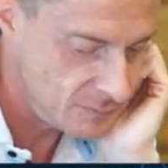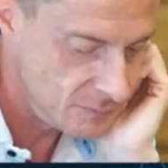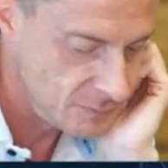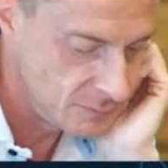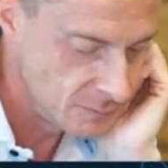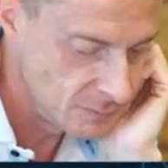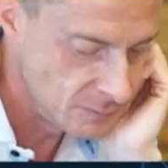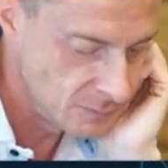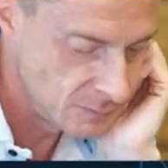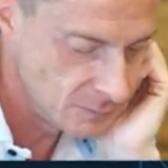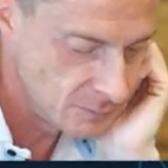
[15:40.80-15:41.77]

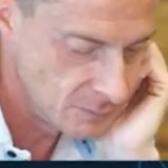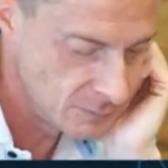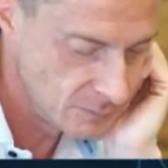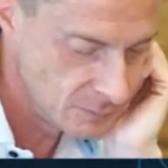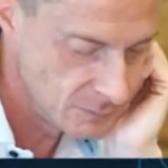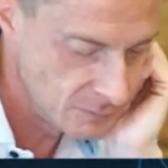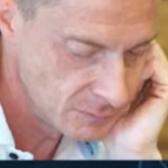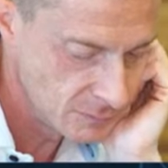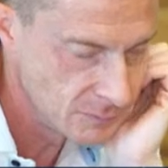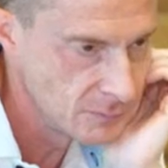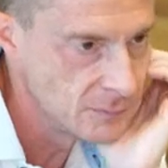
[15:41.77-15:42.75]

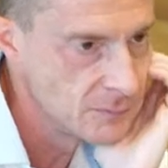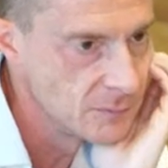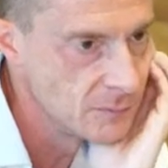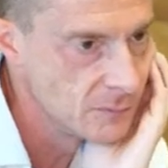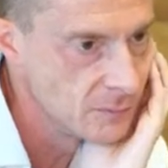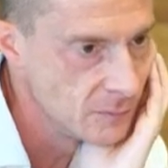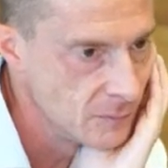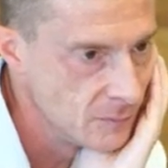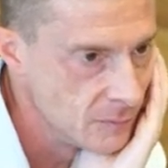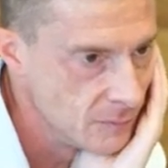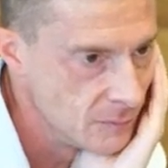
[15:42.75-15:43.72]

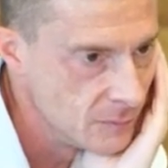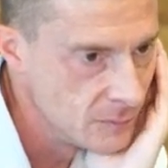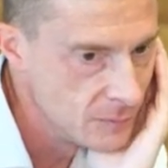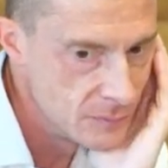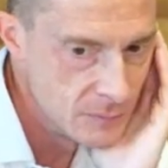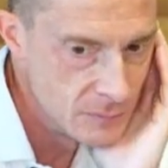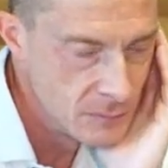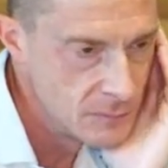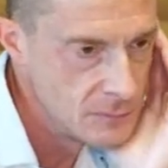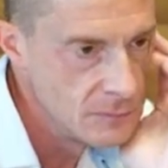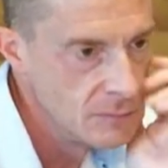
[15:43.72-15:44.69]

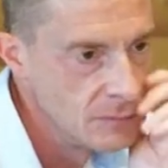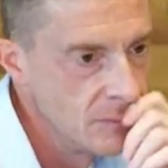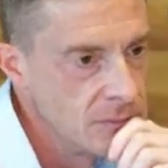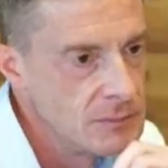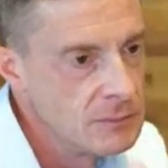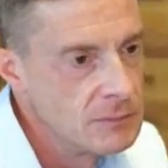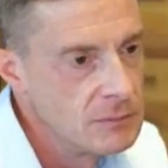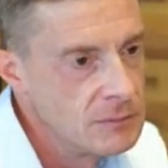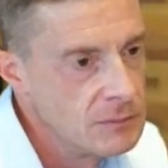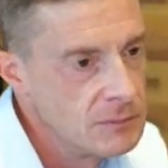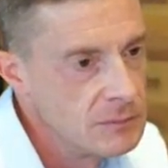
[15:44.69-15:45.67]

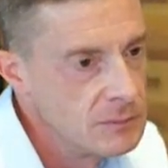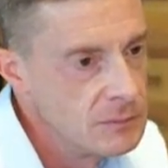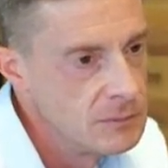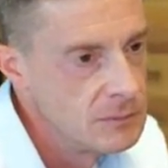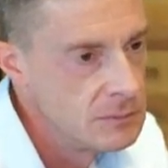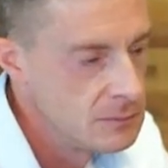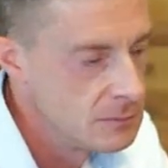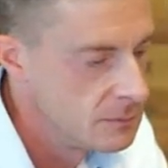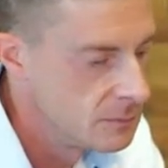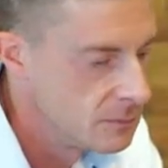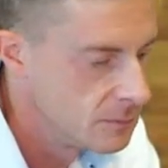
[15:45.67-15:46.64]

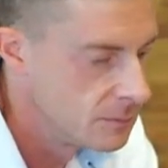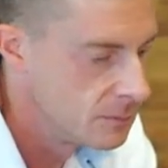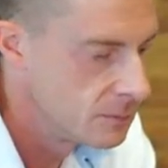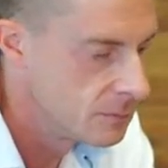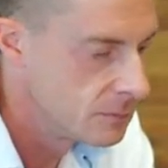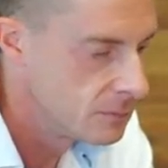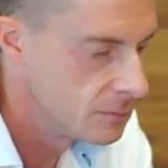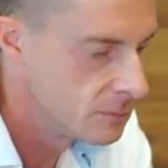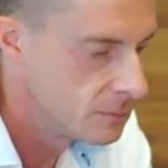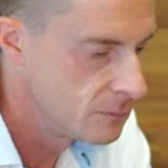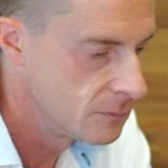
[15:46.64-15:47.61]

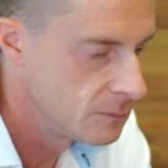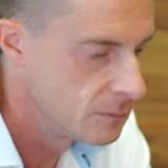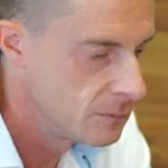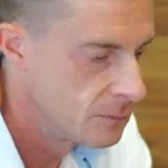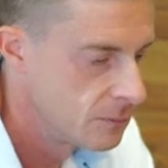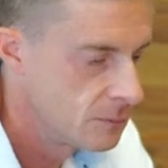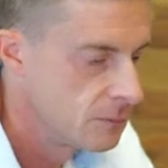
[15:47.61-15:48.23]
This person isn't speaking.